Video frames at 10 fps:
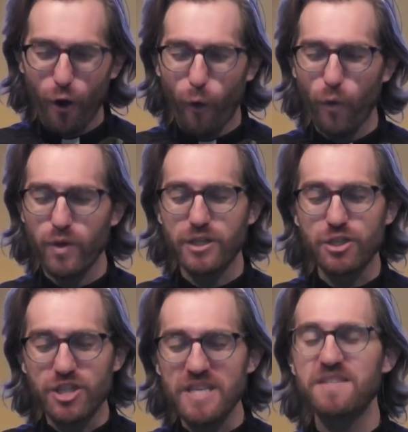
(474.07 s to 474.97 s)
Or would
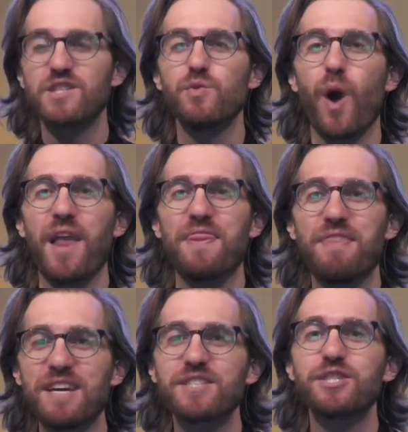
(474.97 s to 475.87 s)
Jesus want
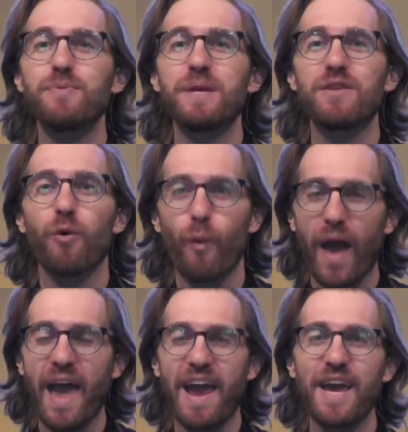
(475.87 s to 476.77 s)
this to be the
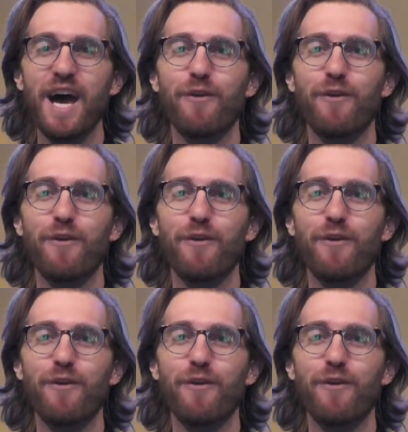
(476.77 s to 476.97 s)
way